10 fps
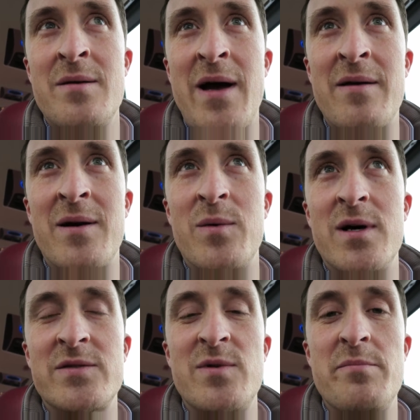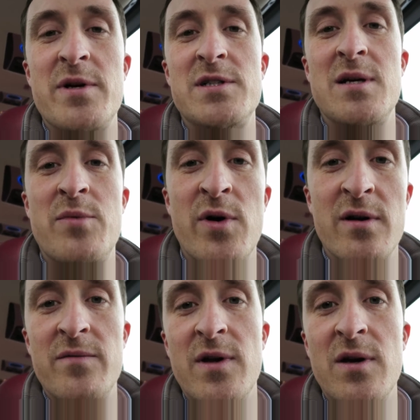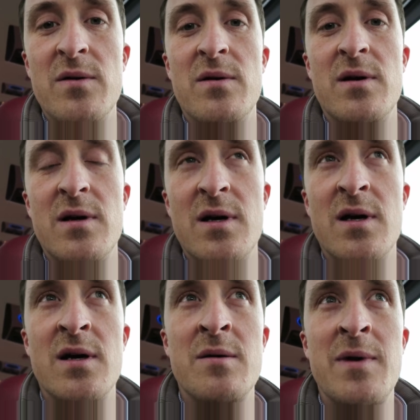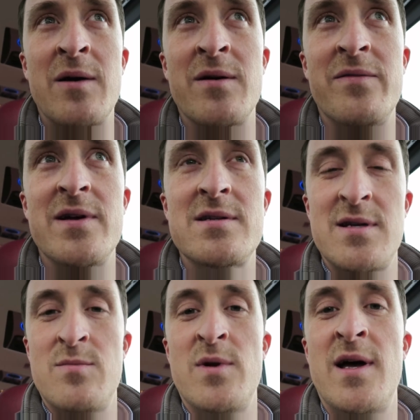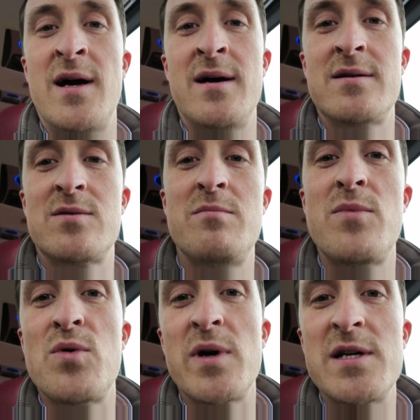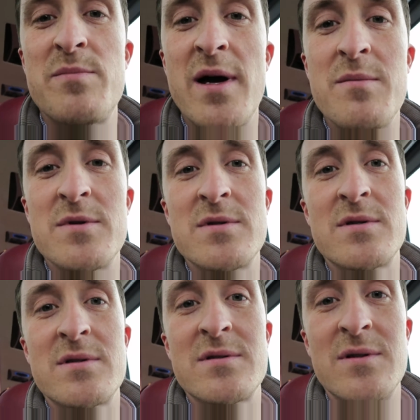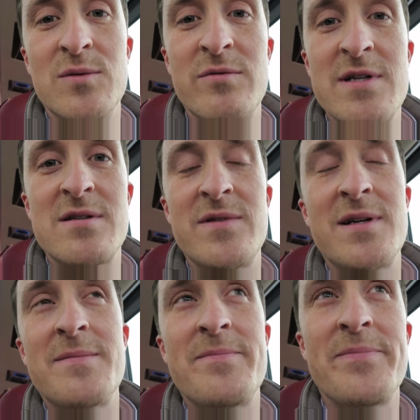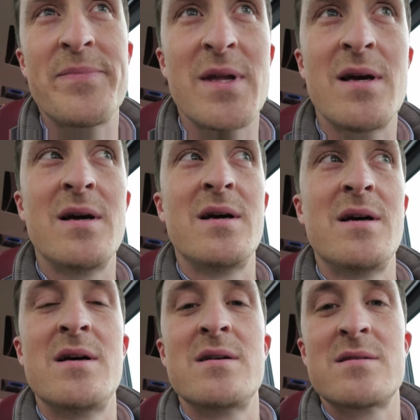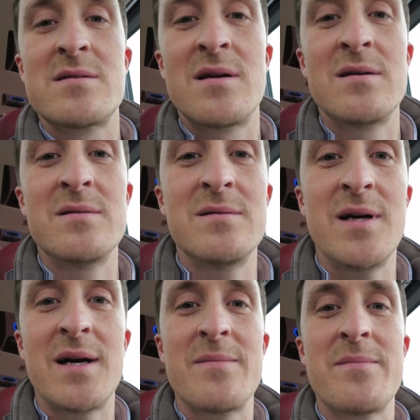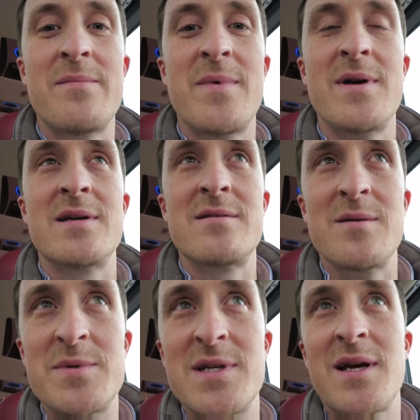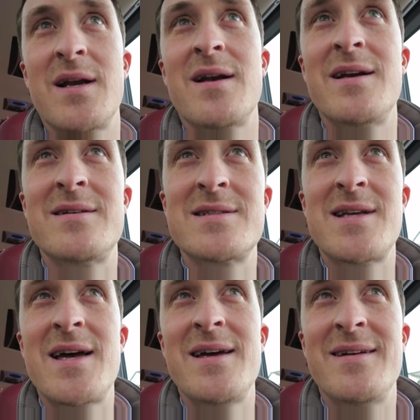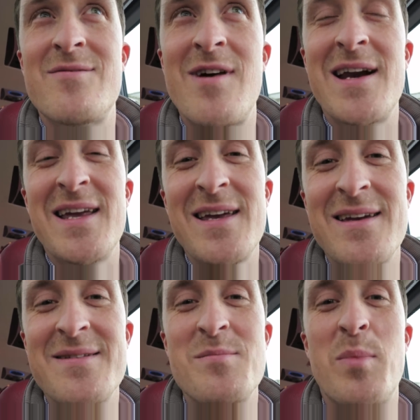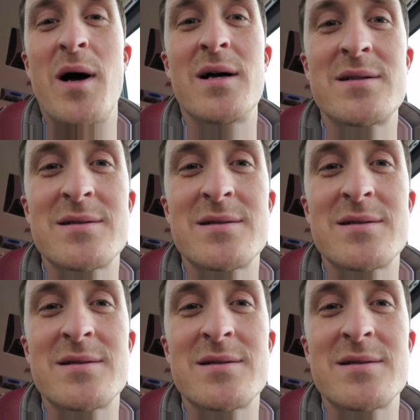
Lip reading: how that works from a budget point of view, how it fits in with our sort of mortgage payments and all the rest of it. So yeah, it's not a particularly nice day, rainy, but